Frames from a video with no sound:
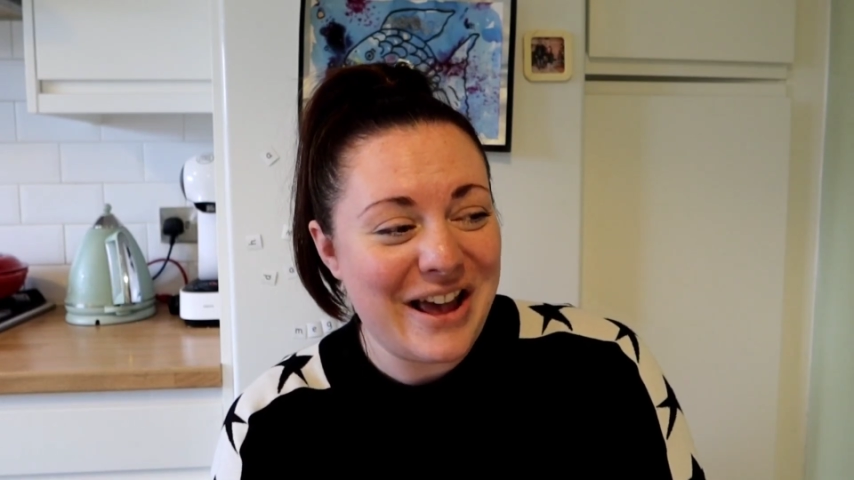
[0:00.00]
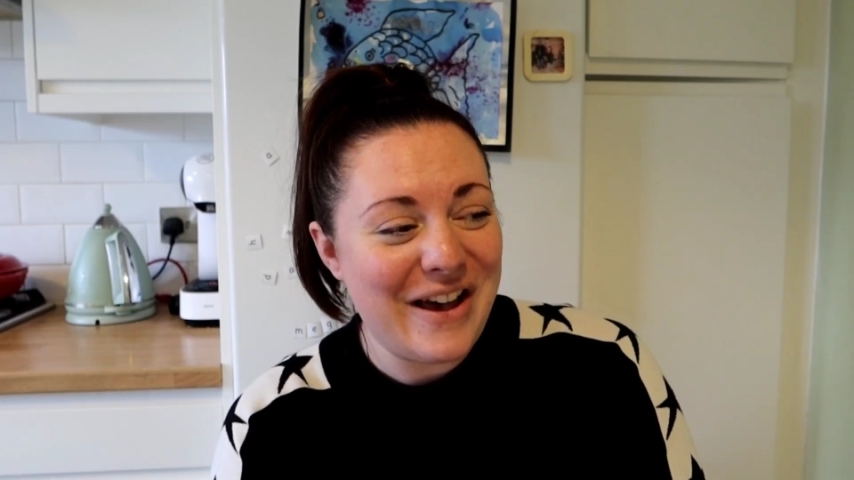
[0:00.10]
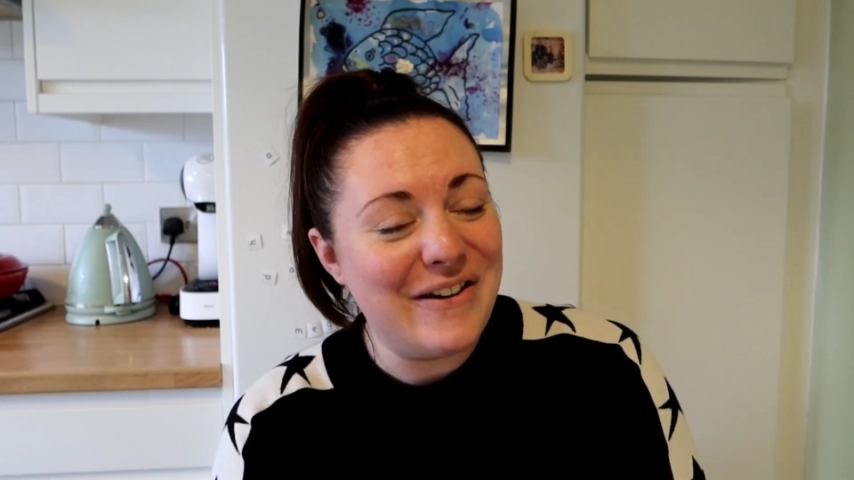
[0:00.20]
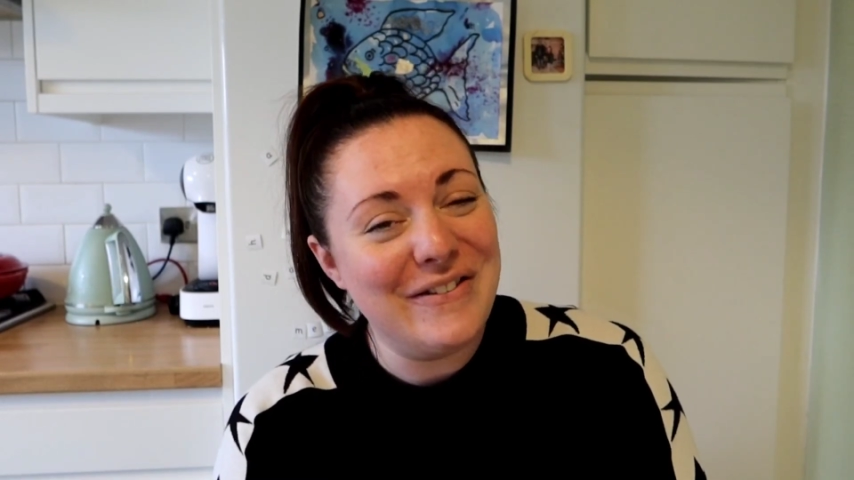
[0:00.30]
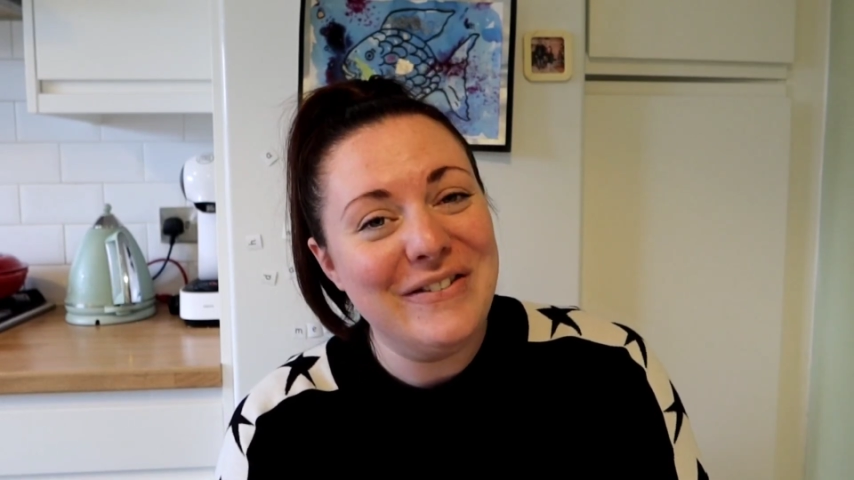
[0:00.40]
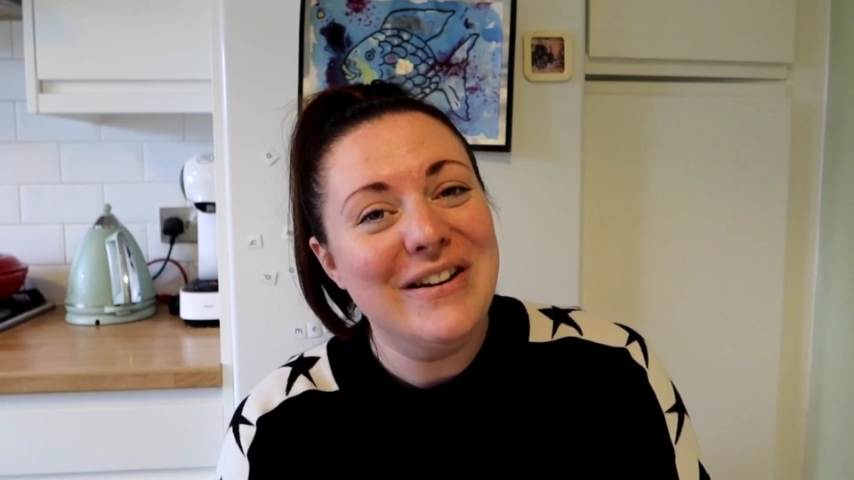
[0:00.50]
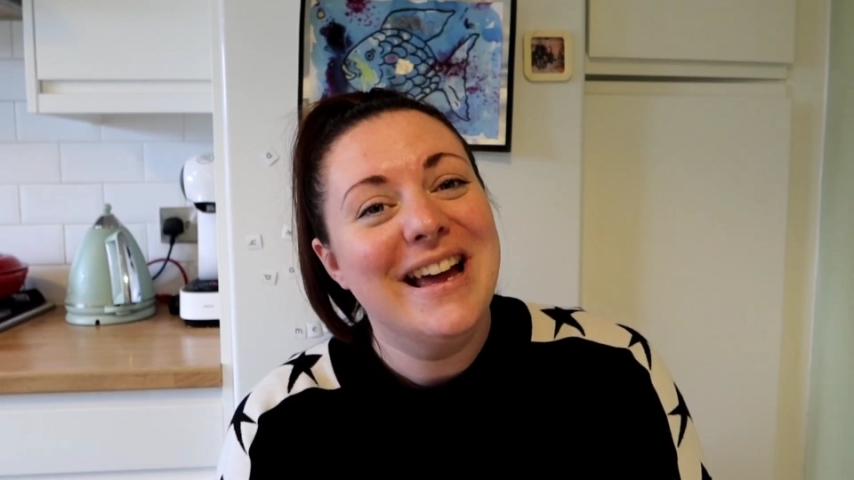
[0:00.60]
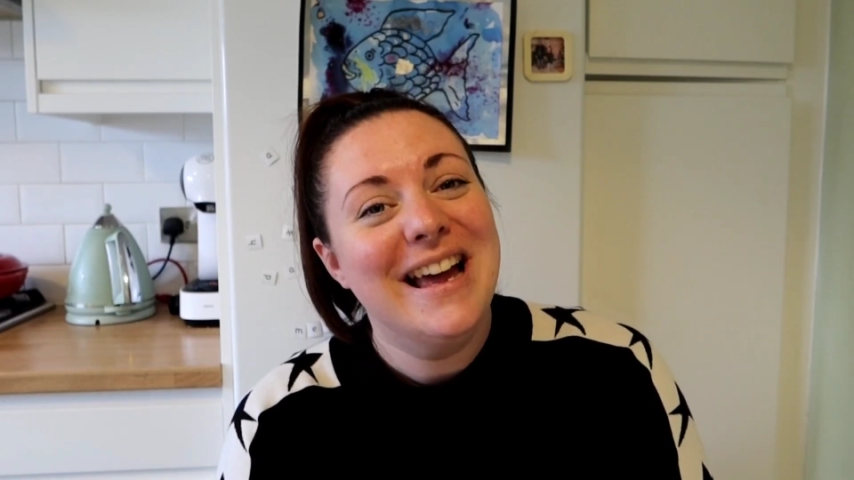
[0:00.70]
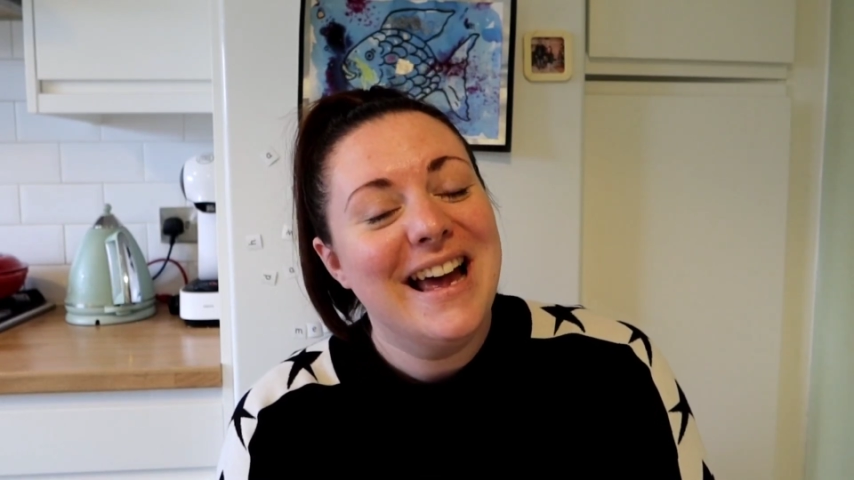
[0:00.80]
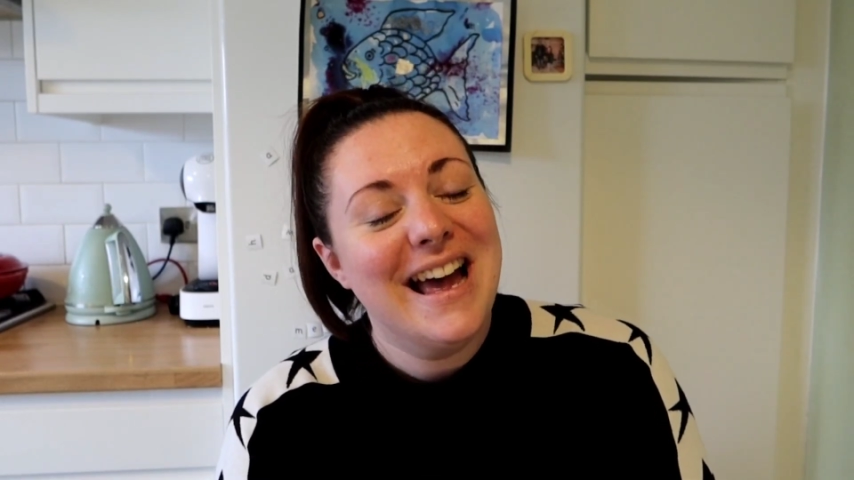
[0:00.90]
So,
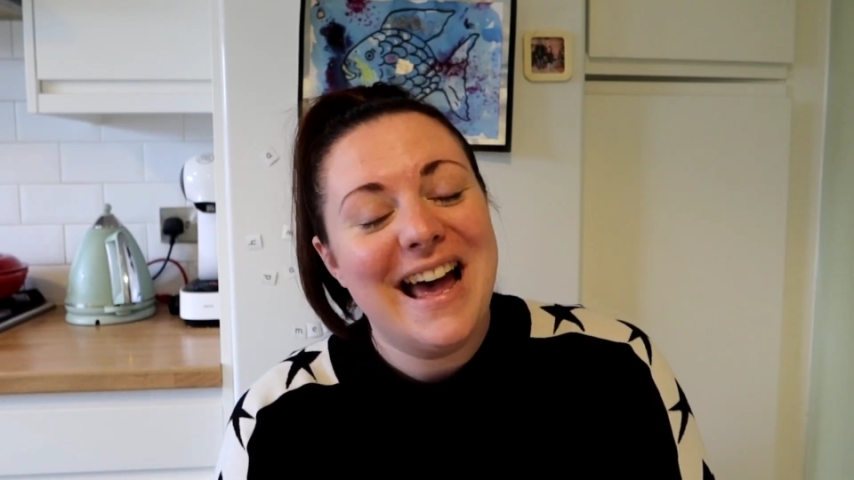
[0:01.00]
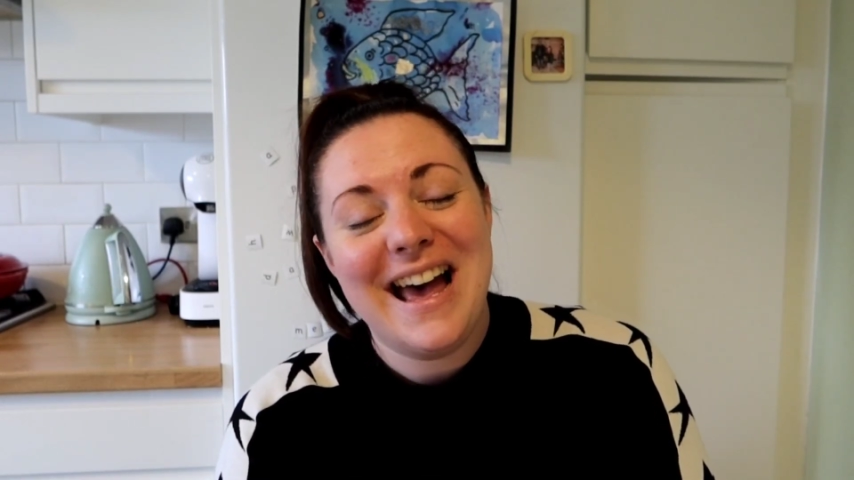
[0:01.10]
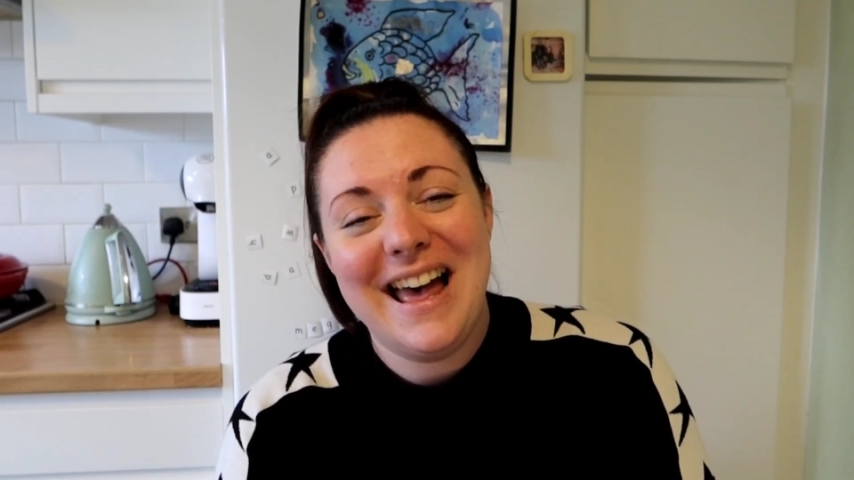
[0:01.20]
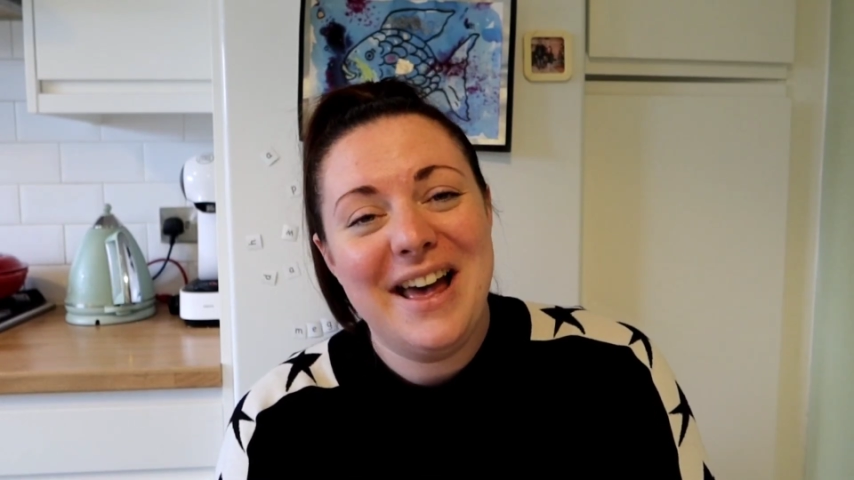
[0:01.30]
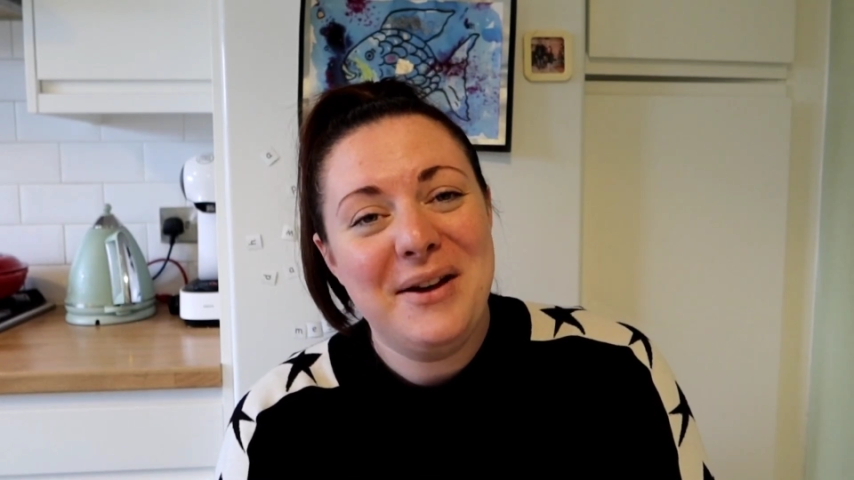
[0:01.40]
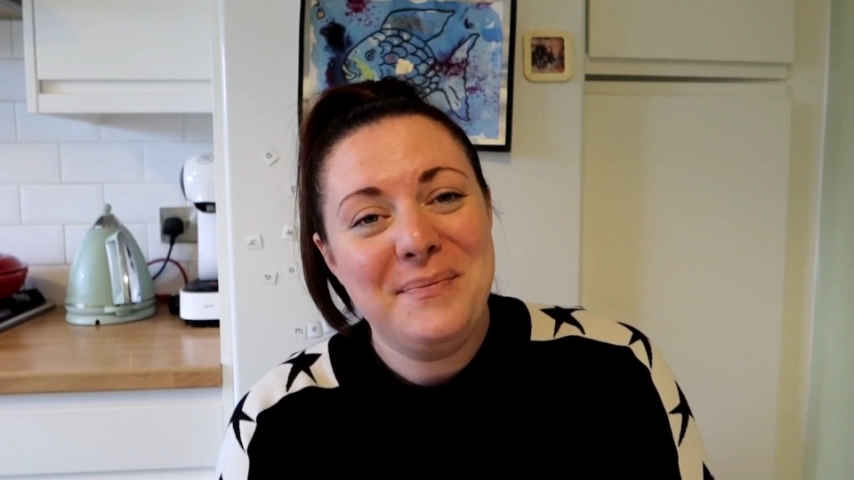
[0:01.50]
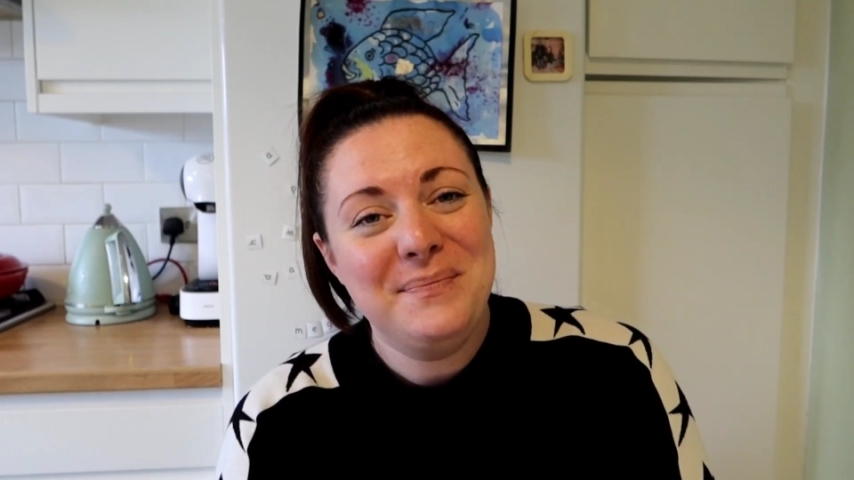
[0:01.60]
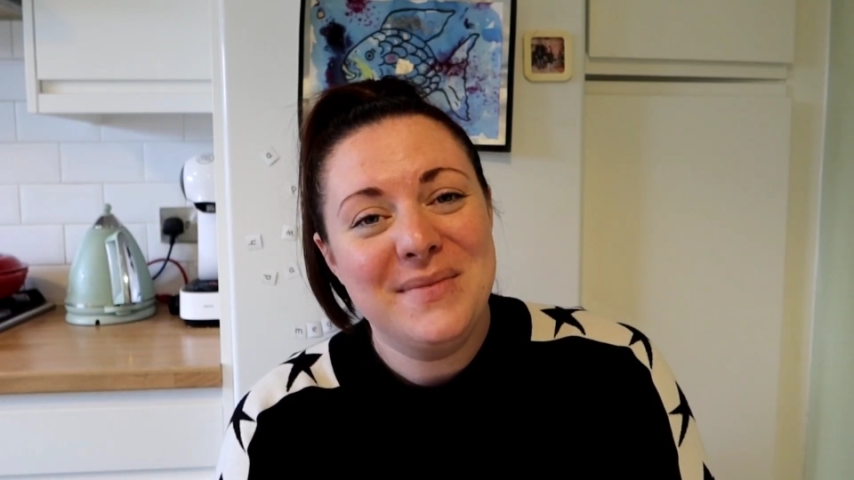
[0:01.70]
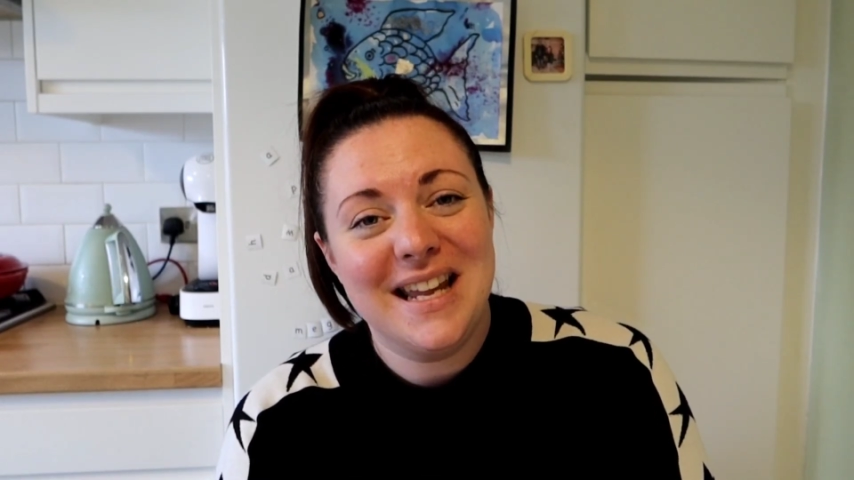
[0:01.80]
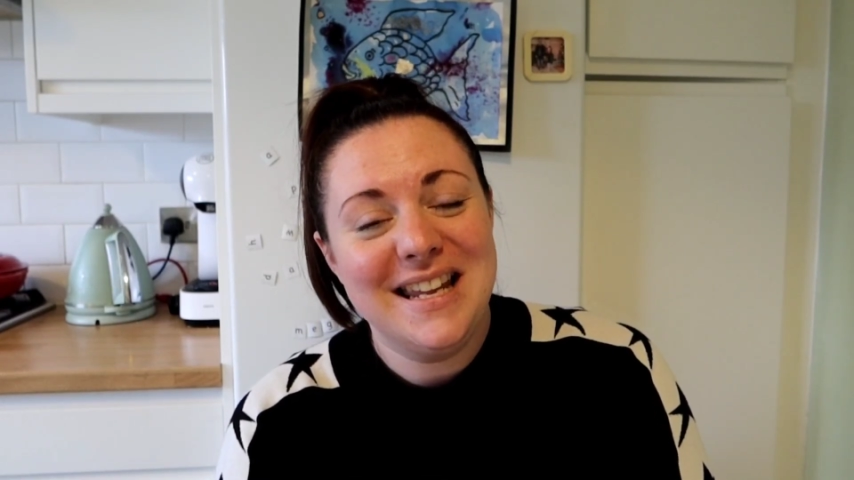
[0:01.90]

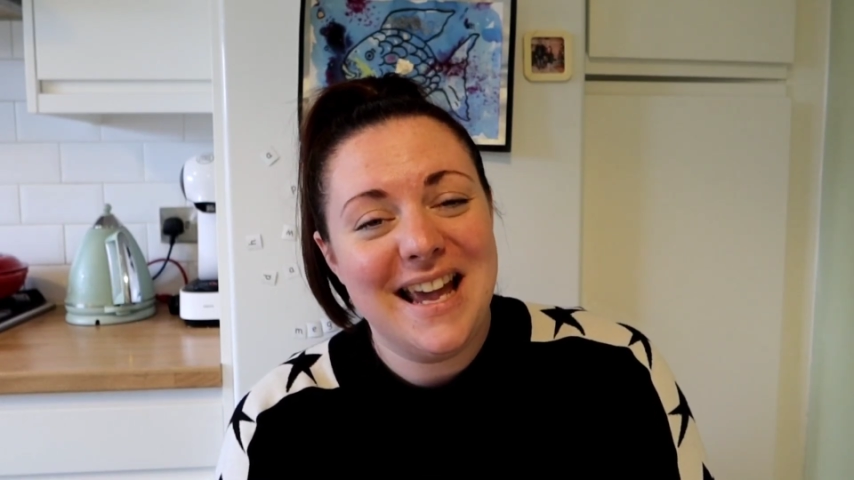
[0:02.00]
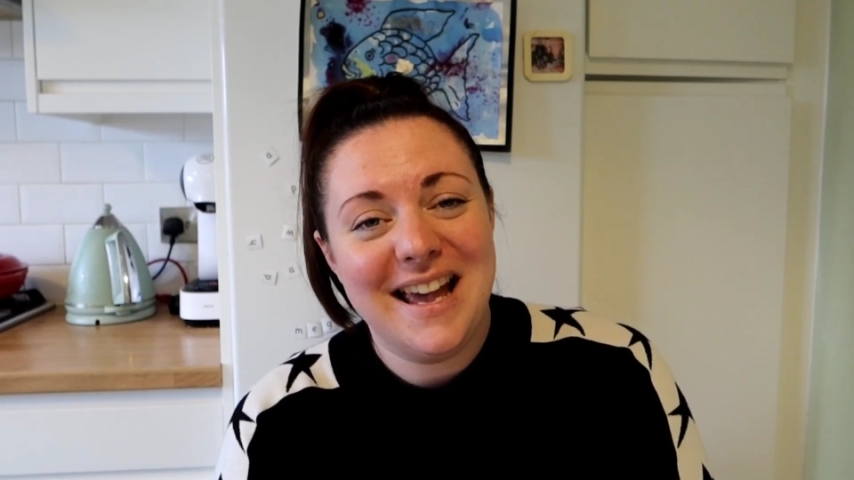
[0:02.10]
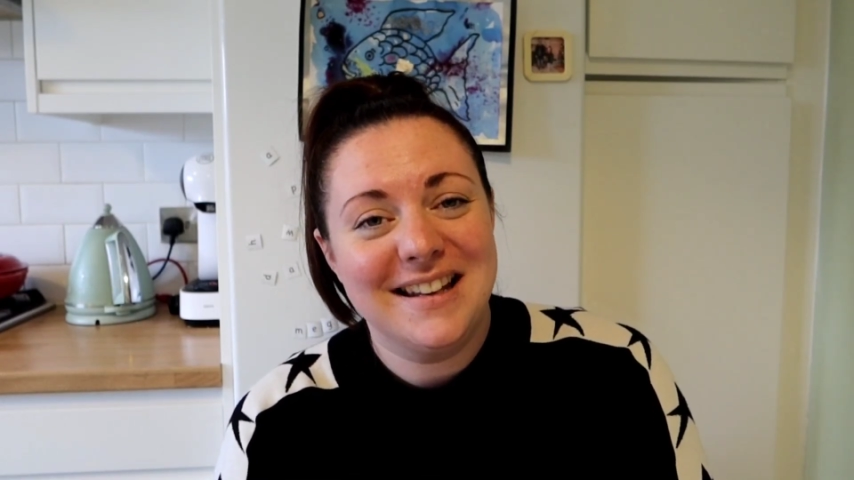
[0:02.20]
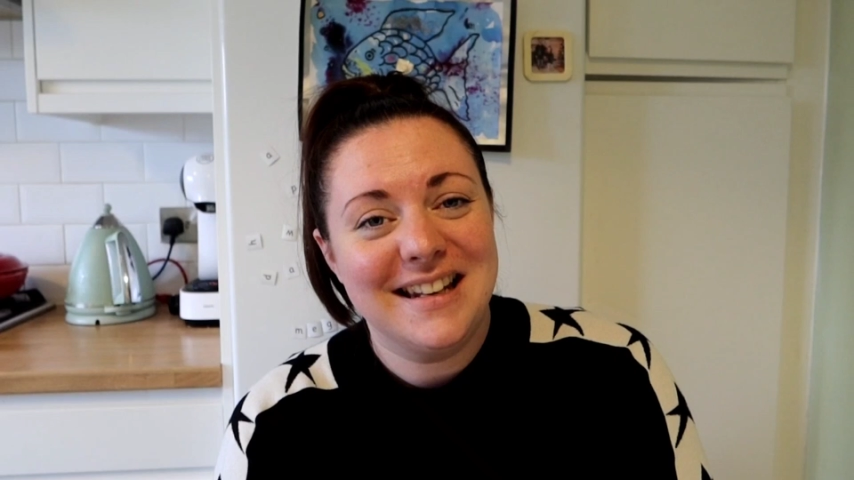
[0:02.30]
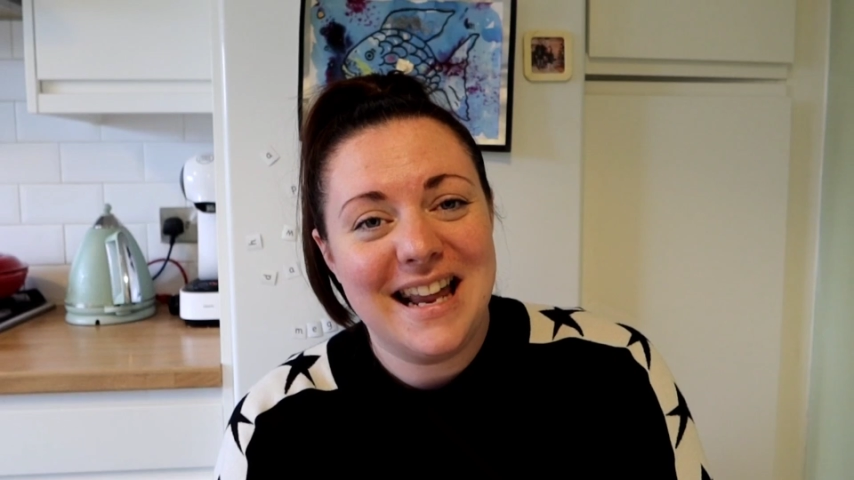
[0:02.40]
yeah,